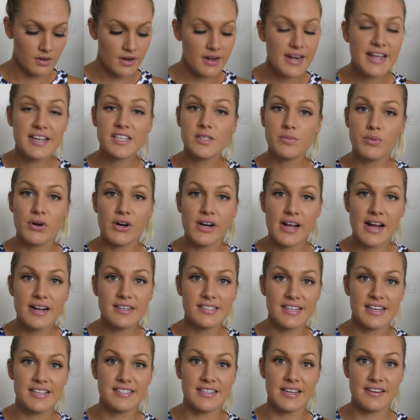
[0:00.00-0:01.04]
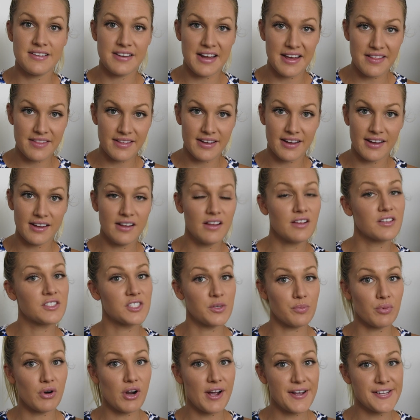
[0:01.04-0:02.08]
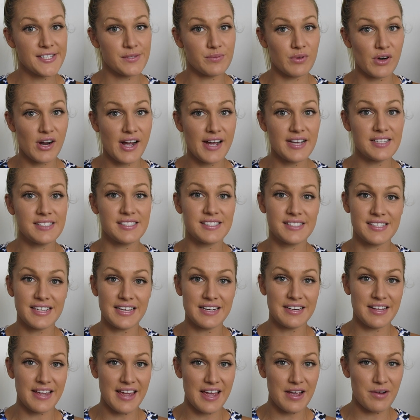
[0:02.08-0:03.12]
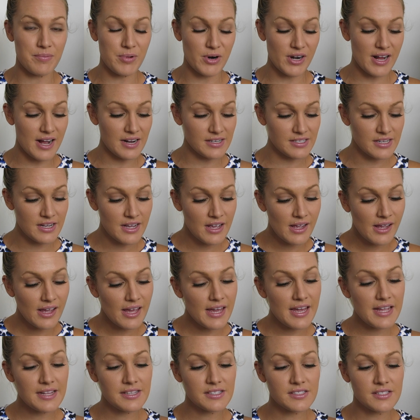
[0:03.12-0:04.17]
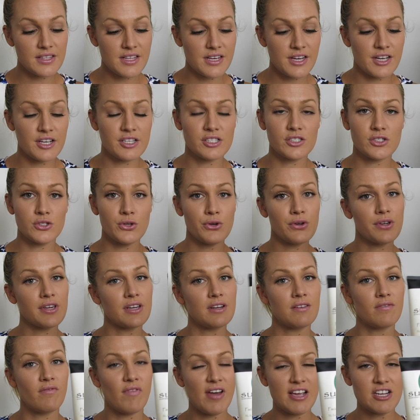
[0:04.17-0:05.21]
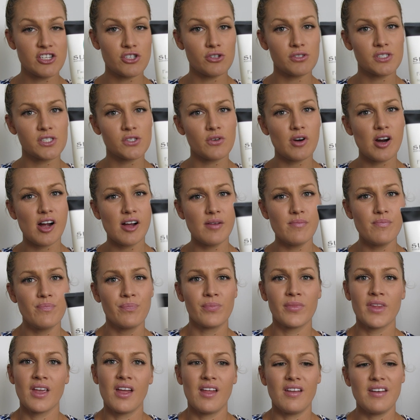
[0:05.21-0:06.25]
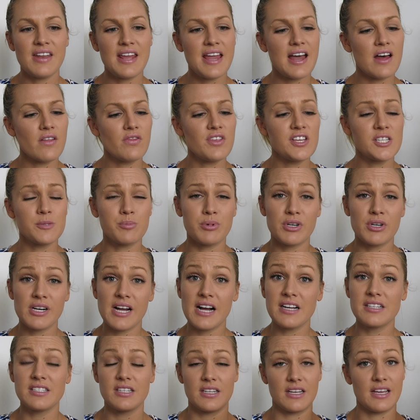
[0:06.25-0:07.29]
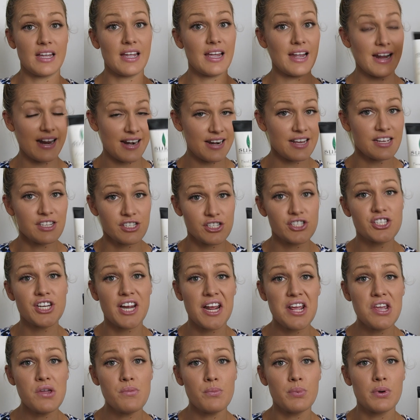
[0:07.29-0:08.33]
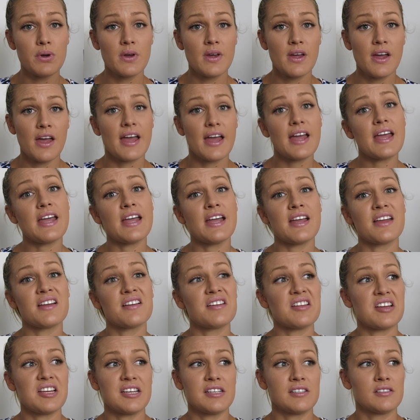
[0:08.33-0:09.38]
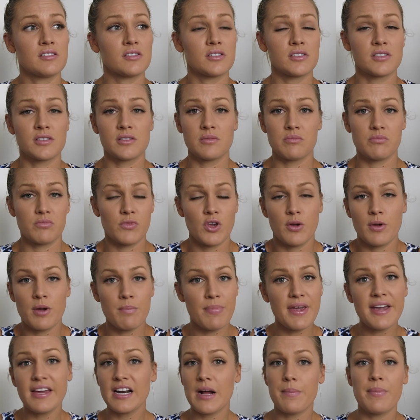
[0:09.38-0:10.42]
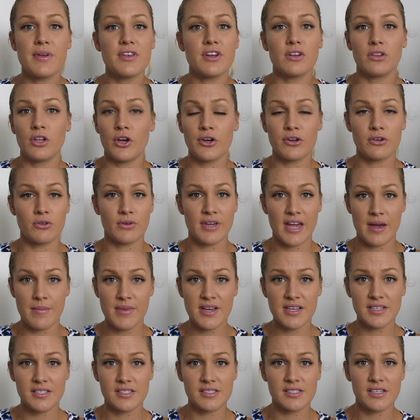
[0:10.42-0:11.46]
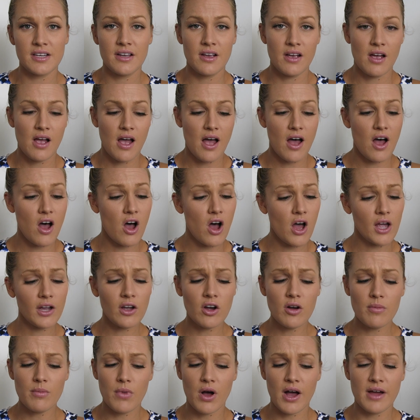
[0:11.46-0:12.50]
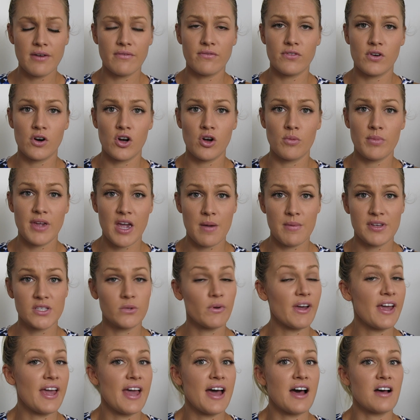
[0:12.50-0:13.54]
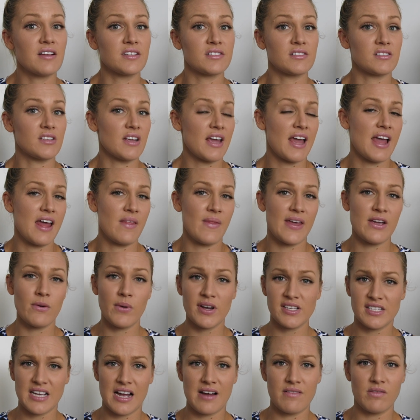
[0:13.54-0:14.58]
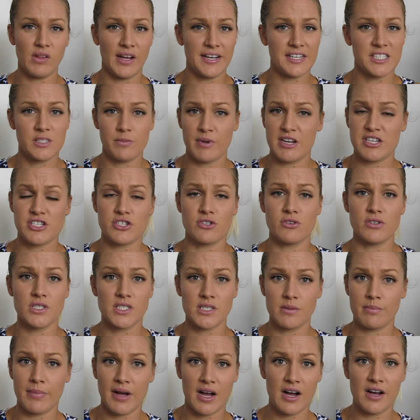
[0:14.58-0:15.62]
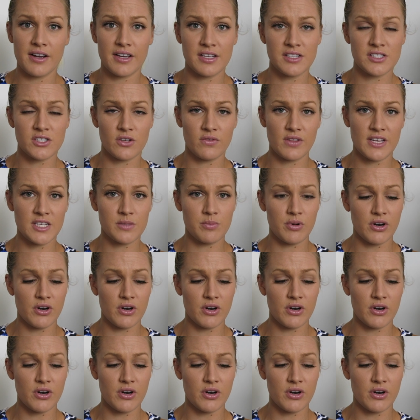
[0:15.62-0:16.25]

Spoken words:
Next product is another, surprise, surprise, skincare product. It's the Shaaan Facial Scrub. Now, this product, it is cheap. It is, you can pick it up at your local chemist. I got mine from Chemist Warehouse, and they always have like specials and bargains on these